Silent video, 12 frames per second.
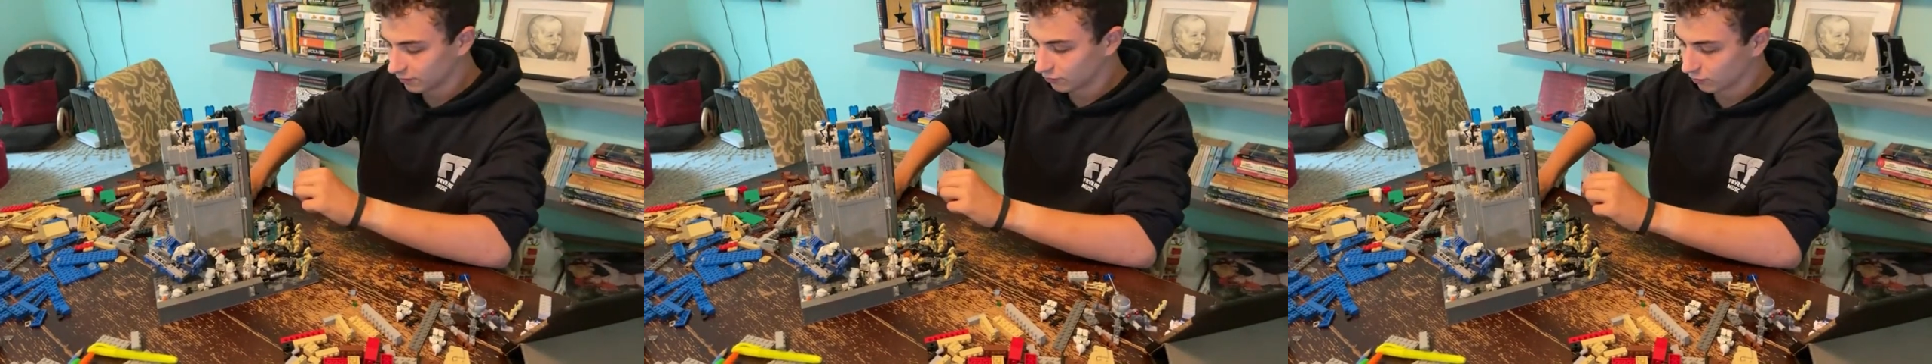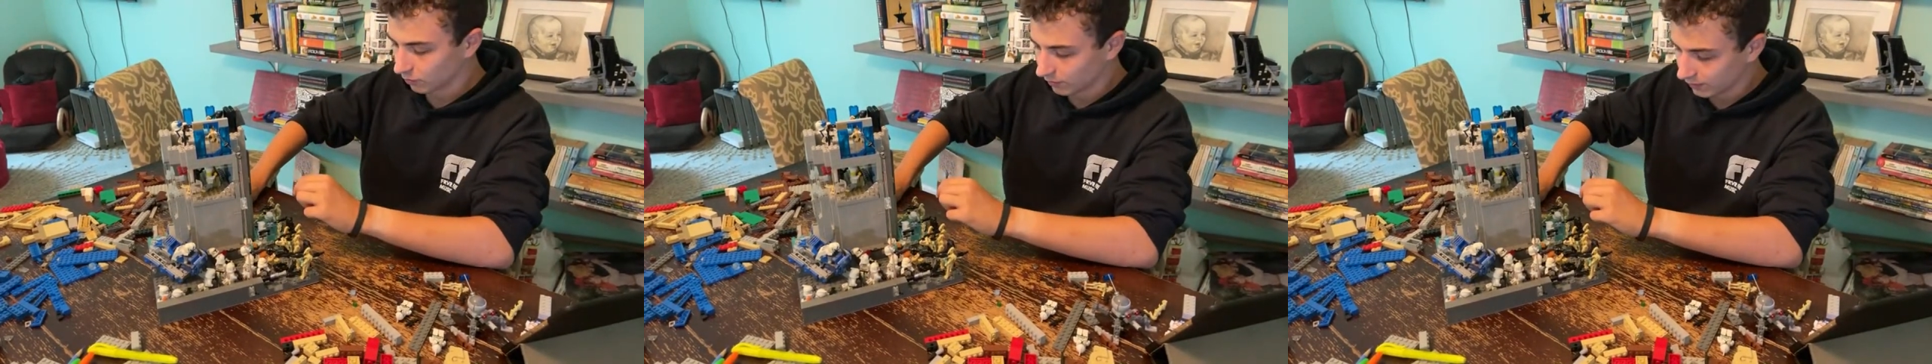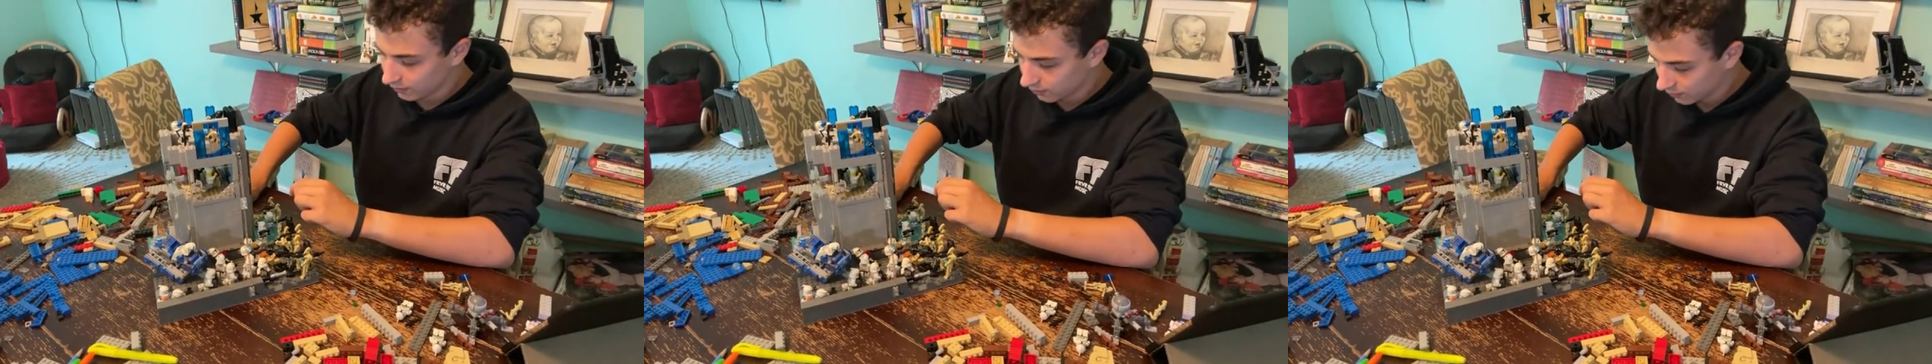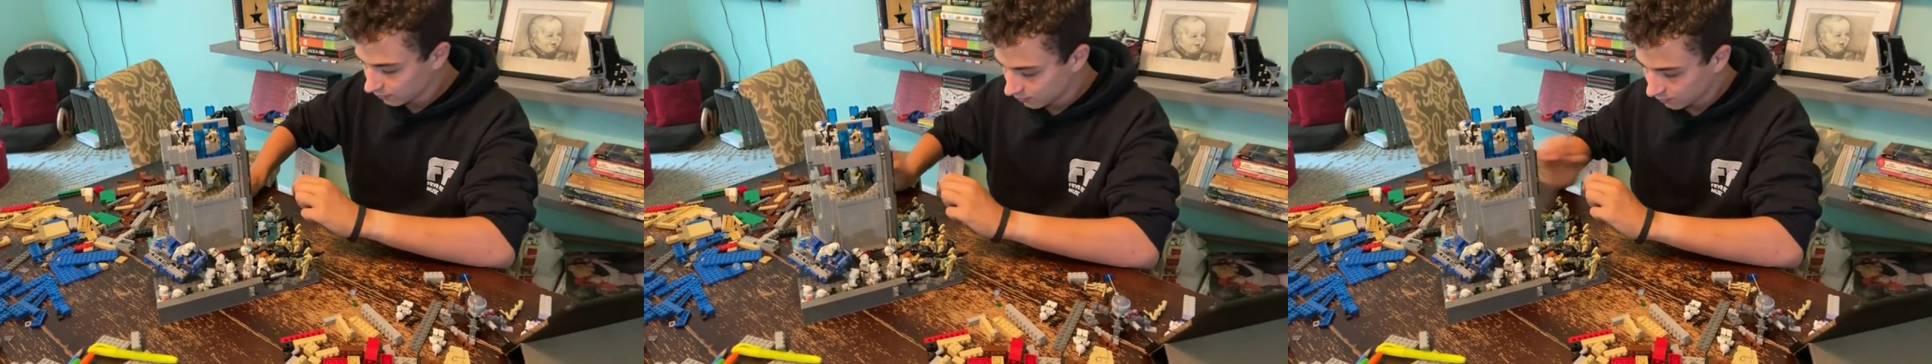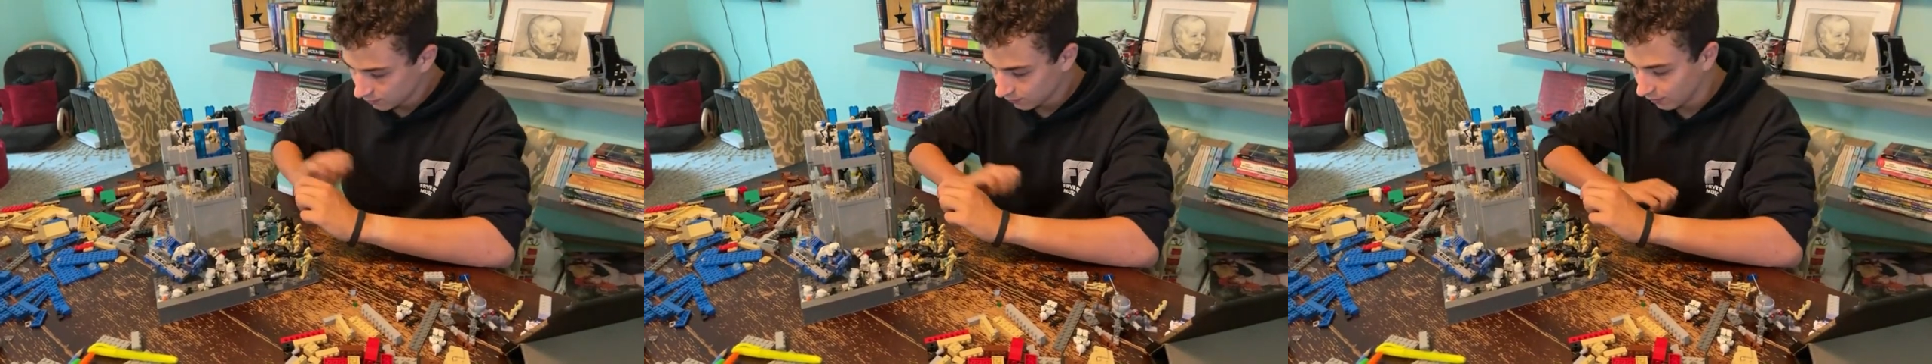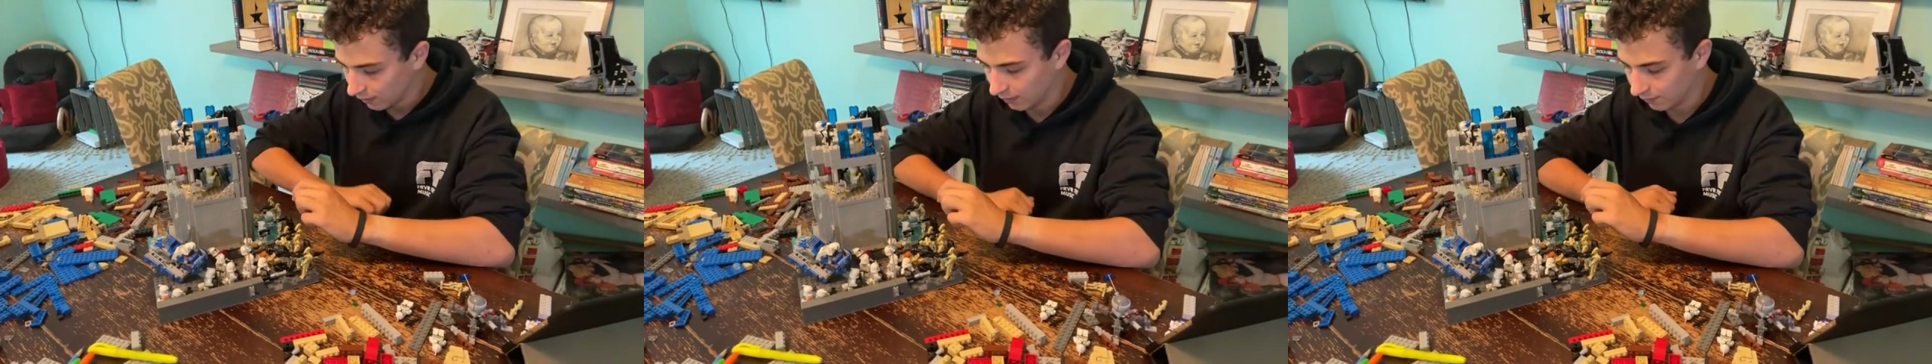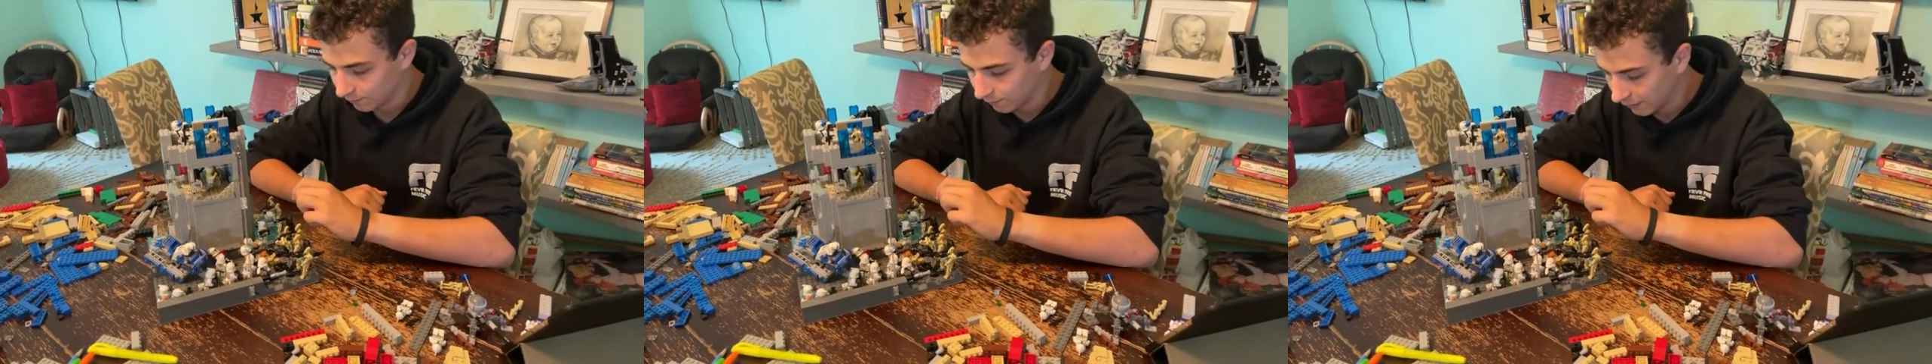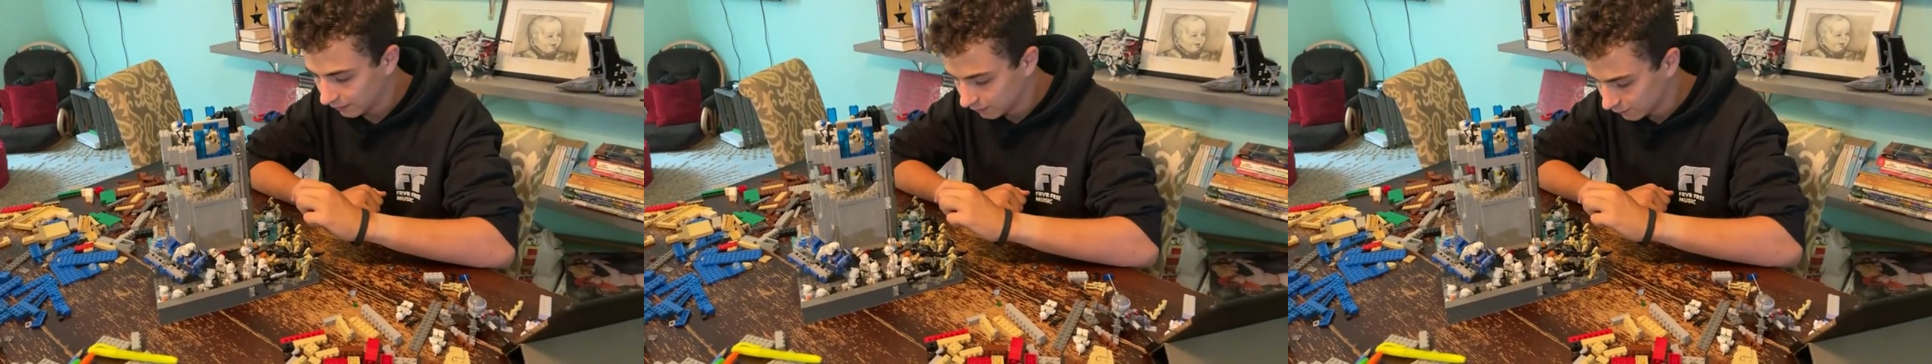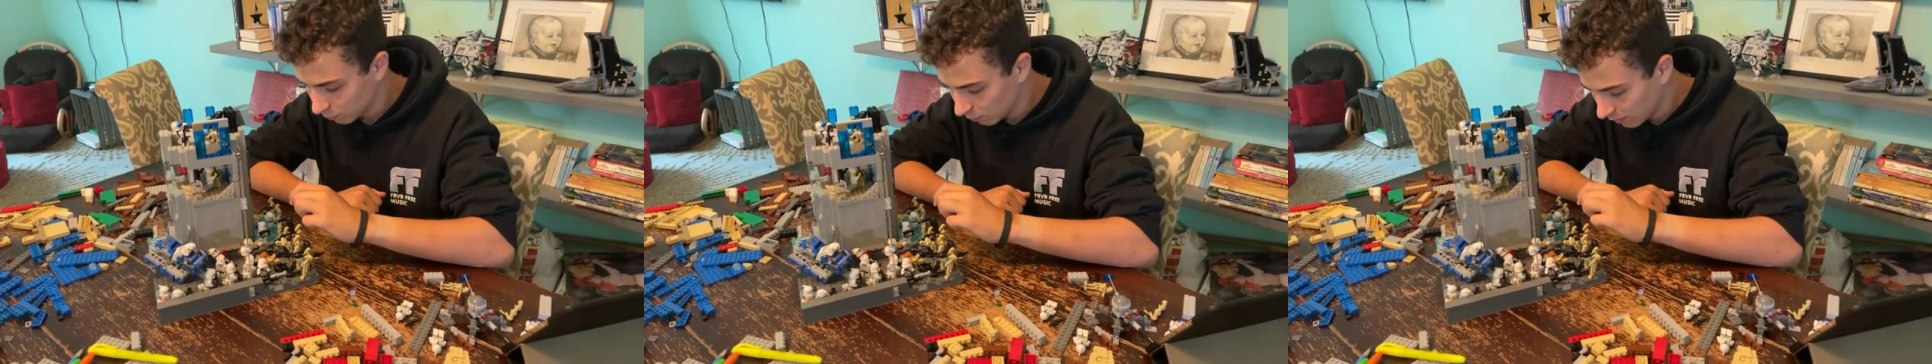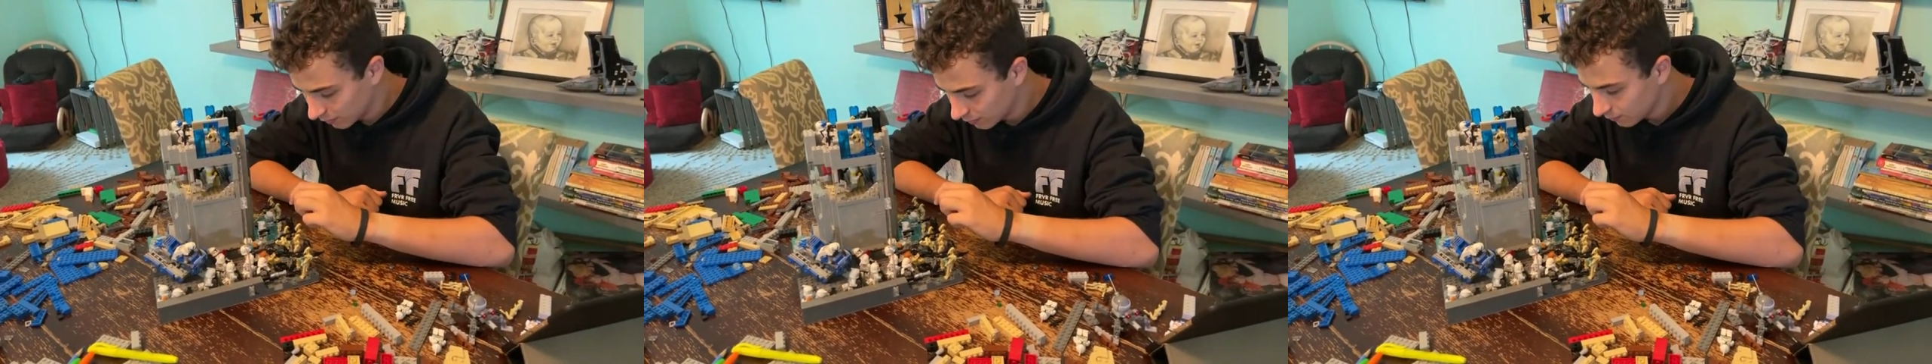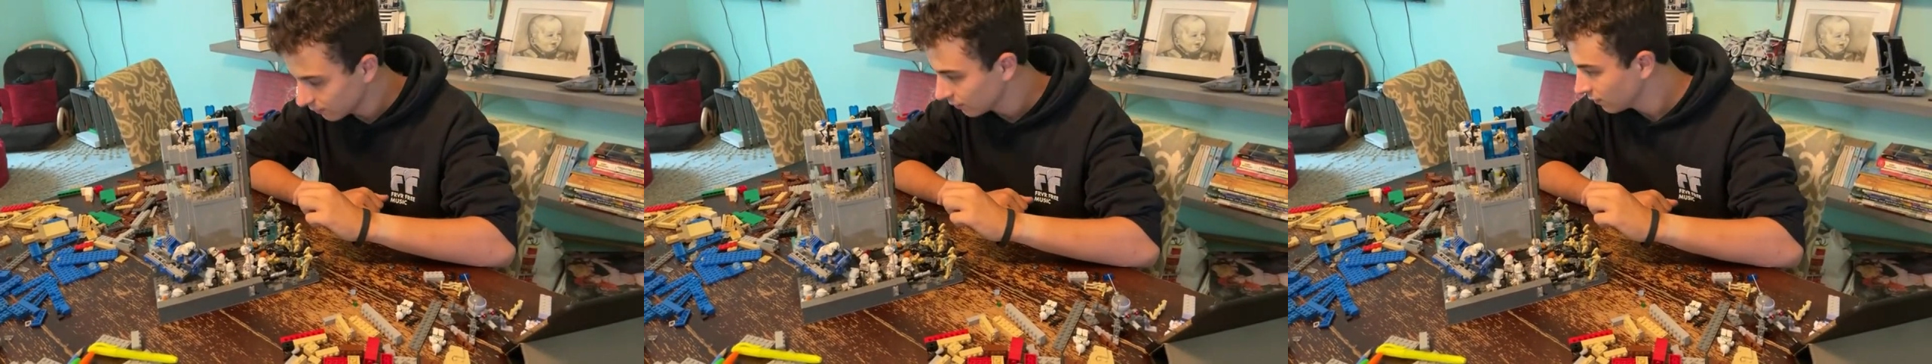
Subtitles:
droid phase 1,